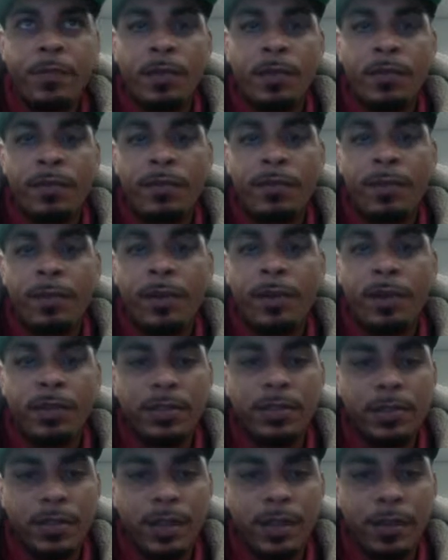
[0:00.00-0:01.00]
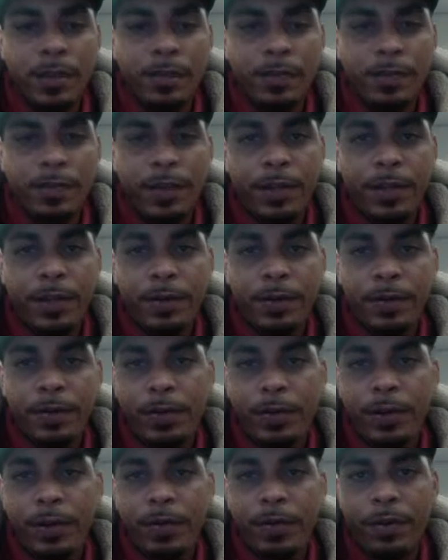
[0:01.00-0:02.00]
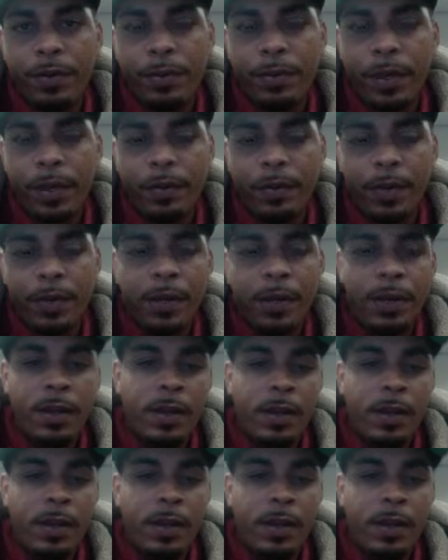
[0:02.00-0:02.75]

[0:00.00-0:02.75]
feminine stuff, you know, whatever it may be.